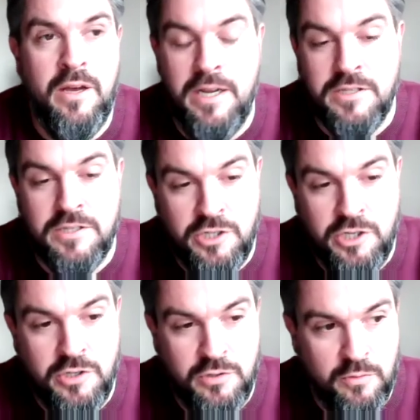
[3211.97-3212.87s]

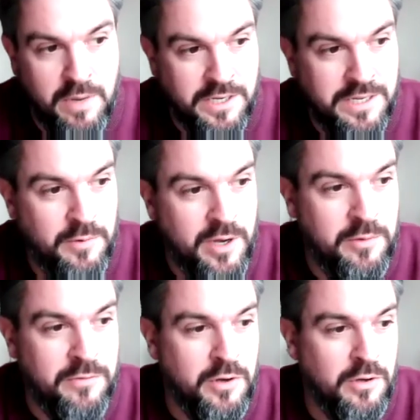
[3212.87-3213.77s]
institutional money, where
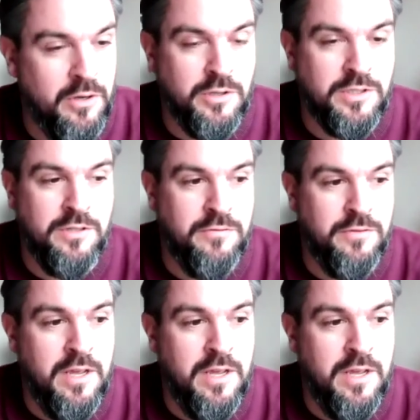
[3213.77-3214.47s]
we've got lots of